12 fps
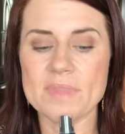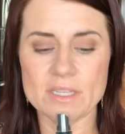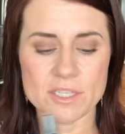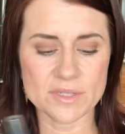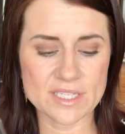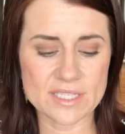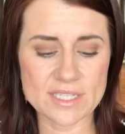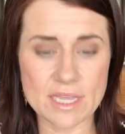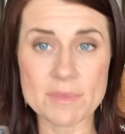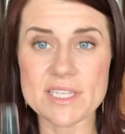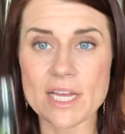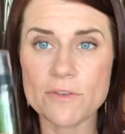So it's the
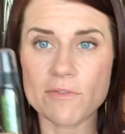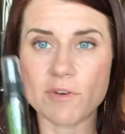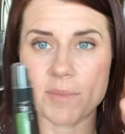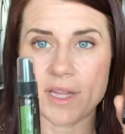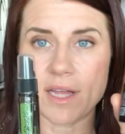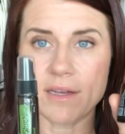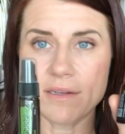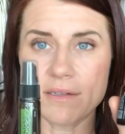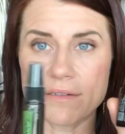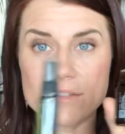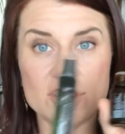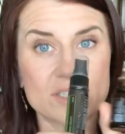same exact formula,
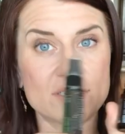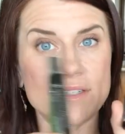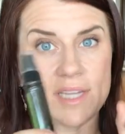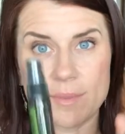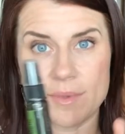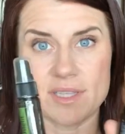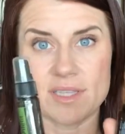just double the